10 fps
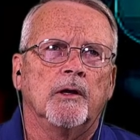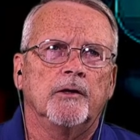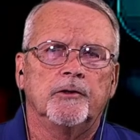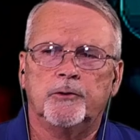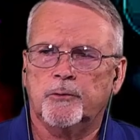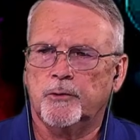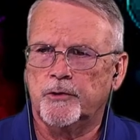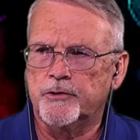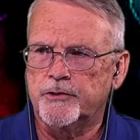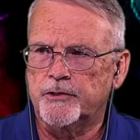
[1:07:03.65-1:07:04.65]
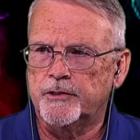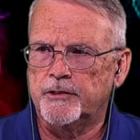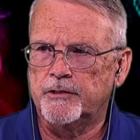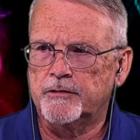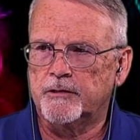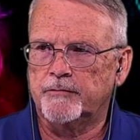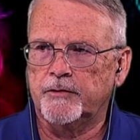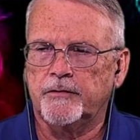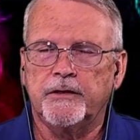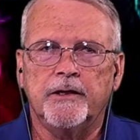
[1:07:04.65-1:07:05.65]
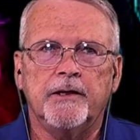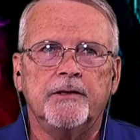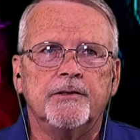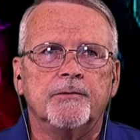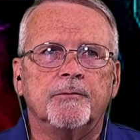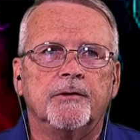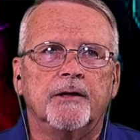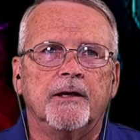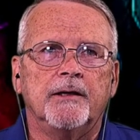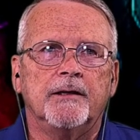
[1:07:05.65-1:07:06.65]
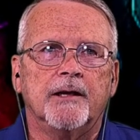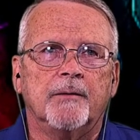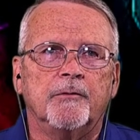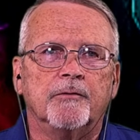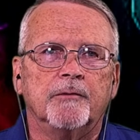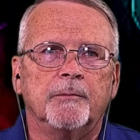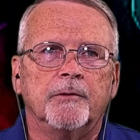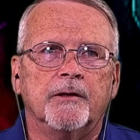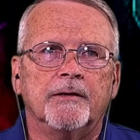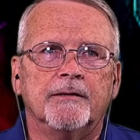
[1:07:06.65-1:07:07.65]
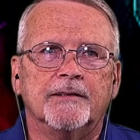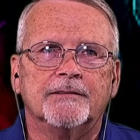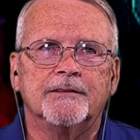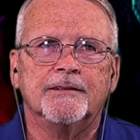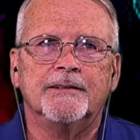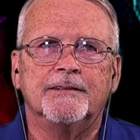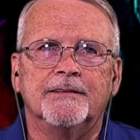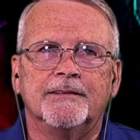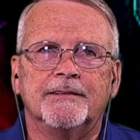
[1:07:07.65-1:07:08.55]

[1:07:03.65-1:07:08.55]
And George is living on the edge with 8 cameras replay. That's good.